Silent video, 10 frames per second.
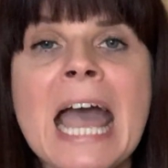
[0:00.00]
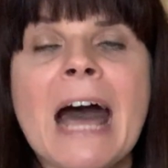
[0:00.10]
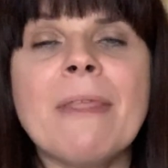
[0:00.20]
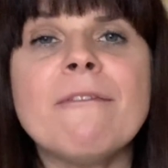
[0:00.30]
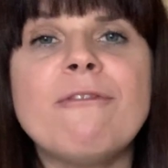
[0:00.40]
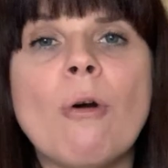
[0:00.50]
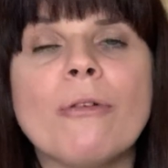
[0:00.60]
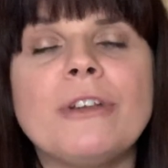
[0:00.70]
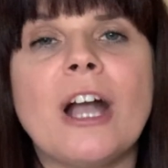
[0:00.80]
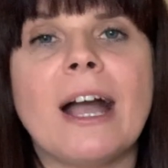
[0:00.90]
And then
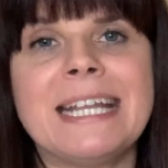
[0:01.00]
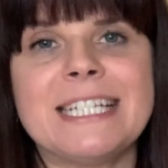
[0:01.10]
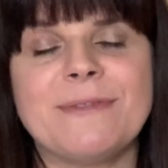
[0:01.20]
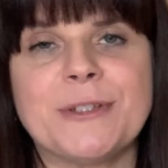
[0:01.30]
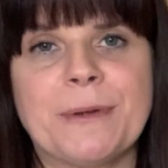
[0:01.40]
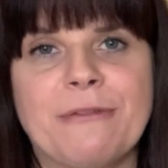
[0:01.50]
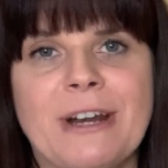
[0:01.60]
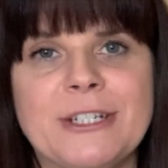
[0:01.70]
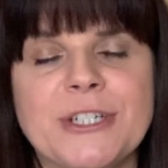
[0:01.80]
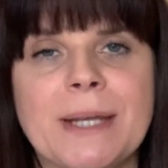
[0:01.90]
fourthly, our individual
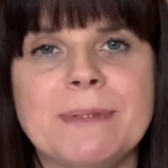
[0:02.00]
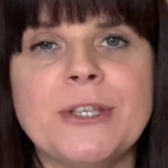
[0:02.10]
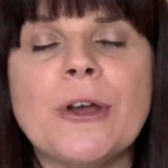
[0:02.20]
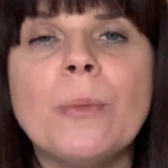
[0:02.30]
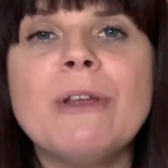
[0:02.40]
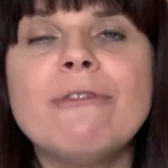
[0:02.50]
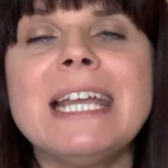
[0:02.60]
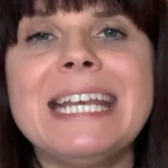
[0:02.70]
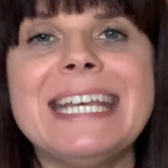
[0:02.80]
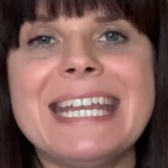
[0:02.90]
friendships. You know, we
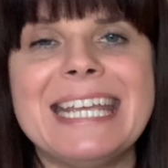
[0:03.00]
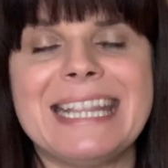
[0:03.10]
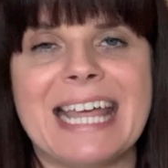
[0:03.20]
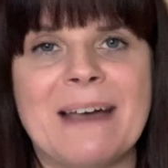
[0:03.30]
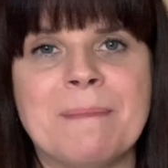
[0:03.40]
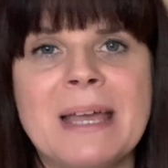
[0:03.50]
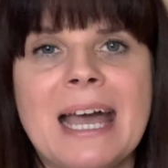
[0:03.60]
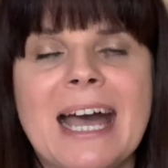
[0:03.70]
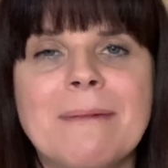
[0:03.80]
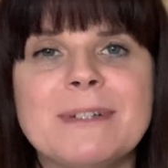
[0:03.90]
really need them
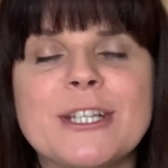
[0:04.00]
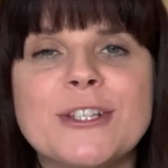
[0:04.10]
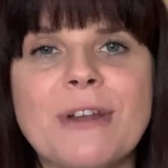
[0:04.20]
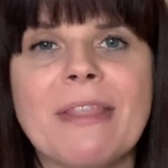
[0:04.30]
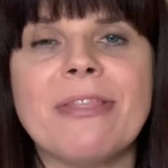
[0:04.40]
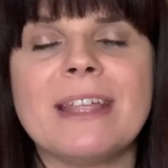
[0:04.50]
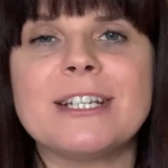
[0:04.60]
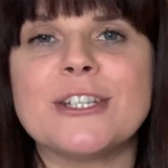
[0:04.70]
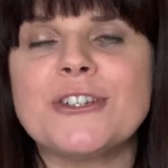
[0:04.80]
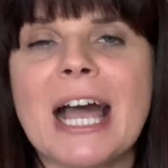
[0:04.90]
to strengthen,
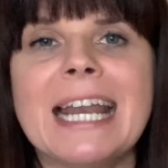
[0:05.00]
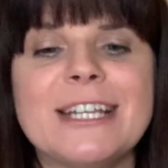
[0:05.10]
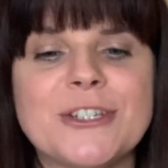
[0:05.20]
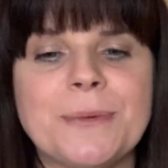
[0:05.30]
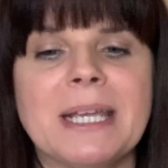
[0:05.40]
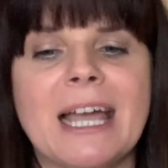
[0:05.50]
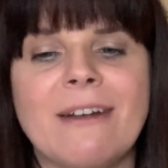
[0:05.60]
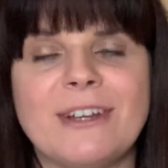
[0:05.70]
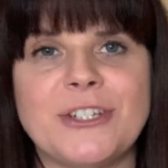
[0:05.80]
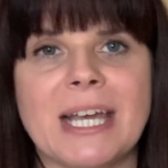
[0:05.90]
to challenge, to
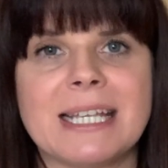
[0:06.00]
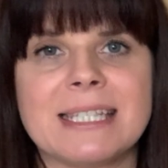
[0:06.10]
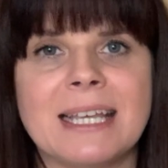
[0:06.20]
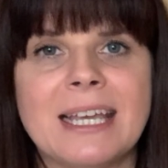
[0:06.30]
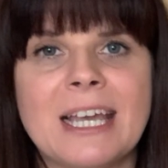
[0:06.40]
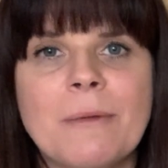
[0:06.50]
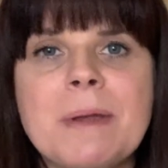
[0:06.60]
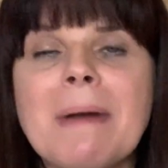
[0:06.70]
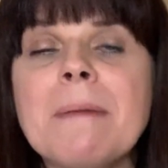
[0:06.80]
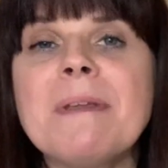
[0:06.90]
encourage us.
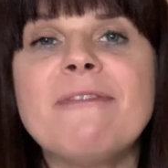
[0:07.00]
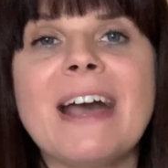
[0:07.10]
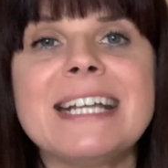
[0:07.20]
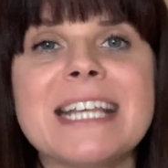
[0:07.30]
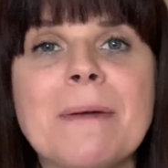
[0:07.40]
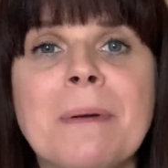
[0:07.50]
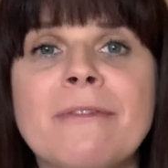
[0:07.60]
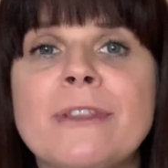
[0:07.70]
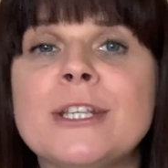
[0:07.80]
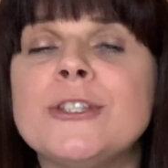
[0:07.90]
We might be fed up
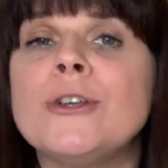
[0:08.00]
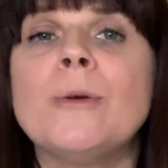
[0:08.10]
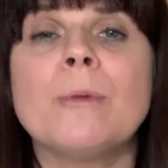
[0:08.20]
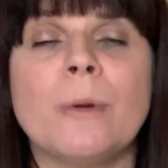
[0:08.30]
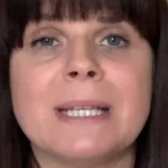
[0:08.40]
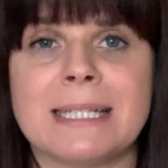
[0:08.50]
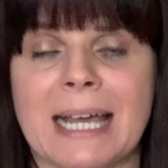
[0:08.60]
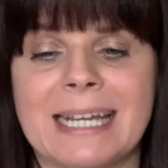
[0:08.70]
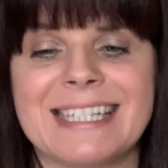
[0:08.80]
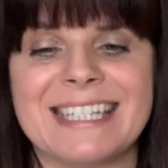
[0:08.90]
of the Zoom quiz
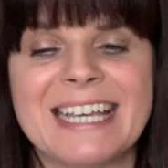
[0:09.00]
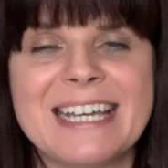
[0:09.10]
nights.